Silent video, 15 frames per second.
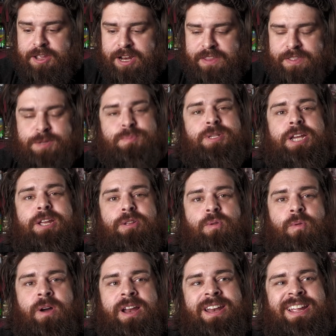In this particular
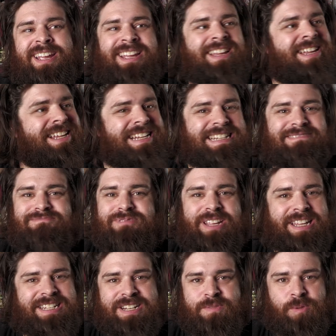one,
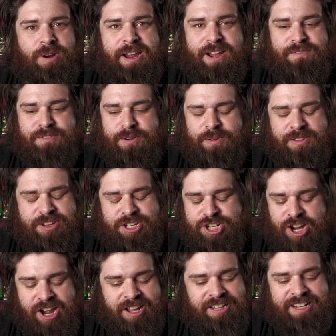really didn't work out very well. The
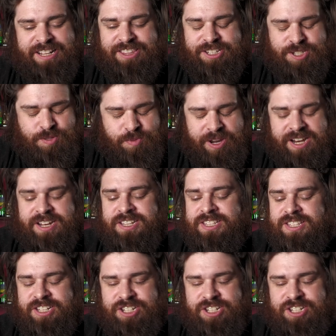chocolate, the sweetness, the